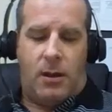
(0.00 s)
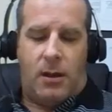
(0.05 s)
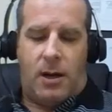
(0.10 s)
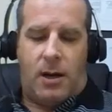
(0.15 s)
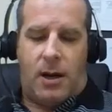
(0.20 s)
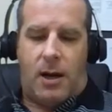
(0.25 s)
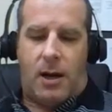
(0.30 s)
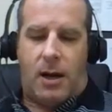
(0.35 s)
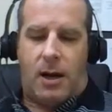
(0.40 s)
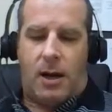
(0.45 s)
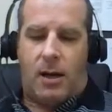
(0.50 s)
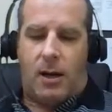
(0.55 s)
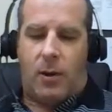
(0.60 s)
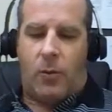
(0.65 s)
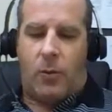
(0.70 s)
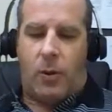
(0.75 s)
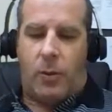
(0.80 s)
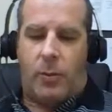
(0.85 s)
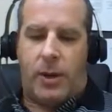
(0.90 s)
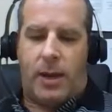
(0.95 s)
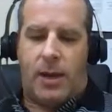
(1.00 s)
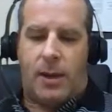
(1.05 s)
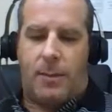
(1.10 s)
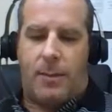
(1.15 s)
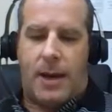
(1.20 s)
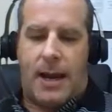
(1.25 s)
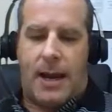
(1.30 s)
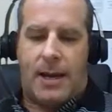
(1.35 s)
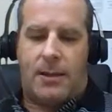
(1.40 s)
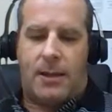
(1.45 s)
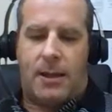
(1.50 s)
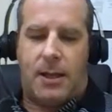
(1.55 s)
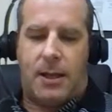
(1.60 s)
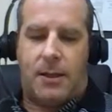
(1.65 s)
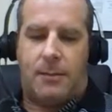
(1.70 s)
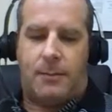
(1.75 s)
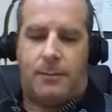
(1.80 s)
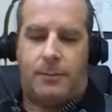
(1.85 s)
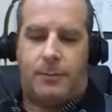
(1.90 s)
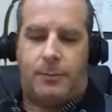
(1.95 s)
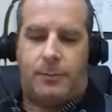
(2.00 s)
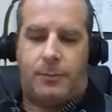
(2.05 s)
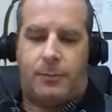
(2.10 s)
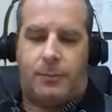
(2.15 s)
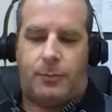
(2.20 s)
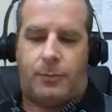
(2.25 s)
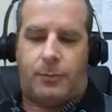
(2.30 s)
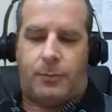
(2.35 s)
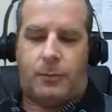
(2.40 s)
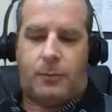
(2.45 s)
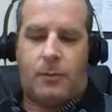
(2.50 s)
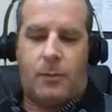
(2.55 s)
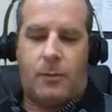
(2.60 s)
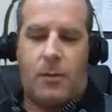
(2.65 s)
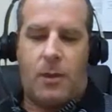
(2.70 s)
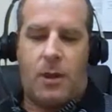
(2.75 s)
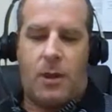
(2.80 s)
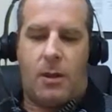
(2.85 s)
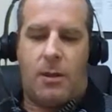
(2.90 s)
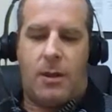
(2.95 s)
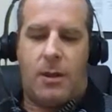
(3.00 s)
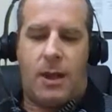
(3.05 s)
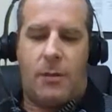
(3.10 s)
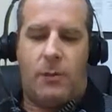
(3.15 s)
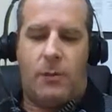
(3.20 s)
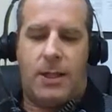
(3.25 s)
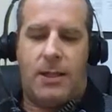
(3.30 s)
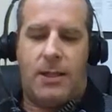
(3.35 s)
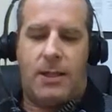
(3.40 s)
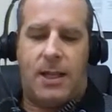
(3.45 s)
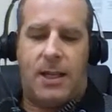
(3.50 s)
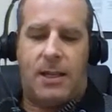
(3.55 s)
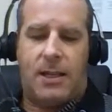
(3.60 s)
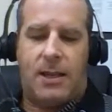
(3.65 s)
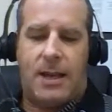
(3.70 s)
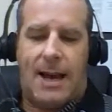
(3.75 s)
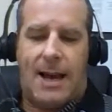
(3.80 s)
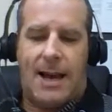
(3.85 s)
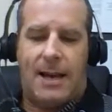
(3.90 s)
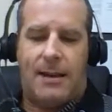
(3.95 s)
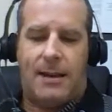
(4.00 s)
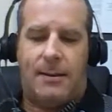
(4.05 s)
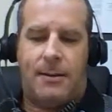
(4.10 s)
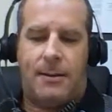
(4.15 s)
aerobic capacity. Then we see that